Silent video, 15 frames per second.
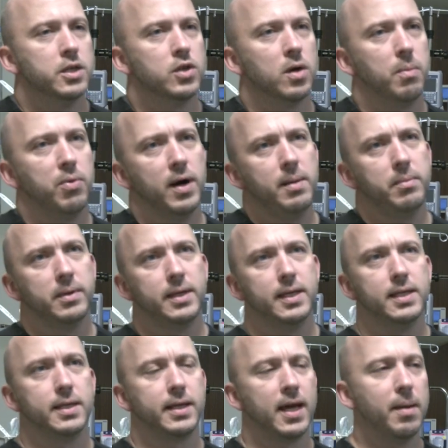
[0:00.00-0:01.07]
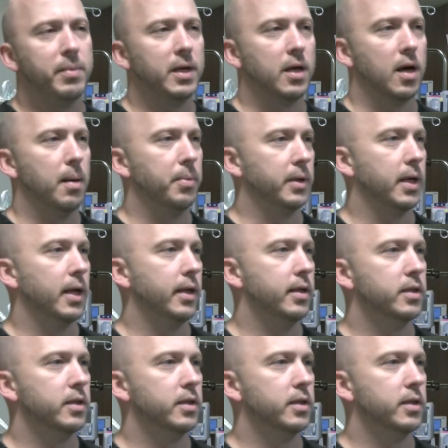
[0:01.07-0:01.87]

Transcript: So a brain bleed, it can be complicated.